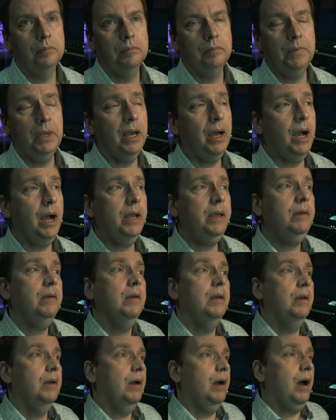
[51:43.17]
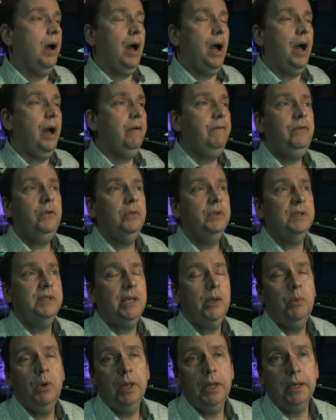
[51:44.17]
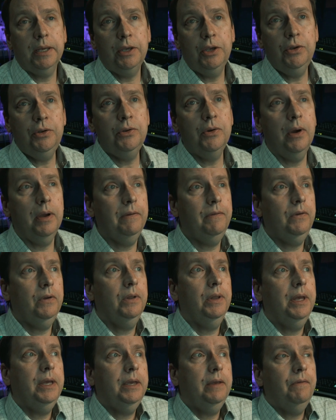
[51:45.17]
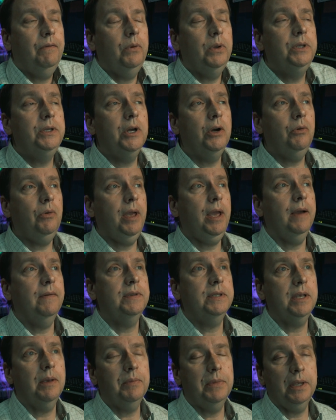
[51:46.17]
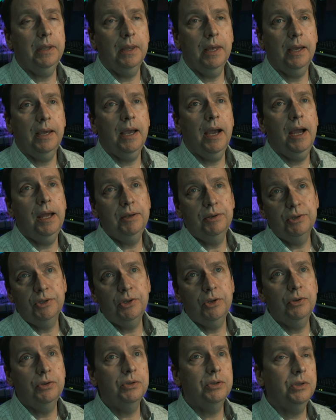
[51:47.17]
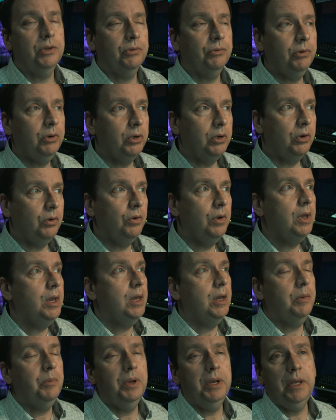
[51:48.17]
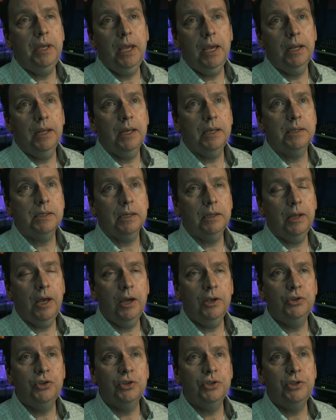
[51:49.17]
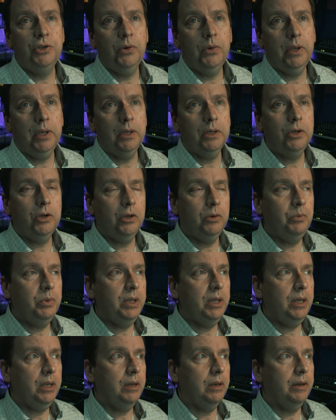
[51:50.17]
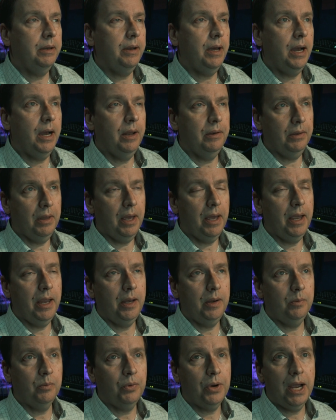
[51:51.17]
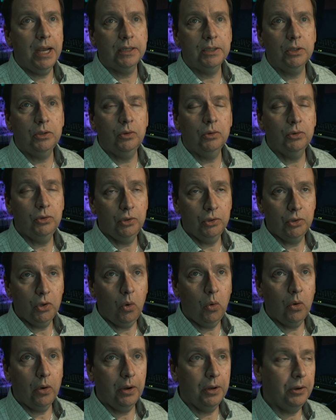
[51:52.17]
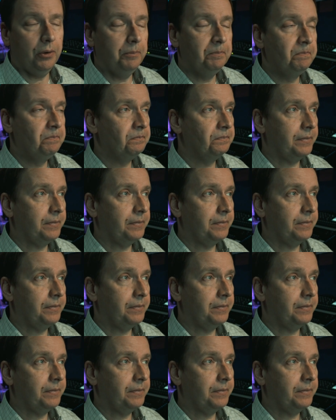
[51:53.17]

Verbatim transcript: Yeah, I I feel the same way like you do. I feel like if we don't have something that guides students through, but again, like Solange is doing, it could be an online practical tutorial.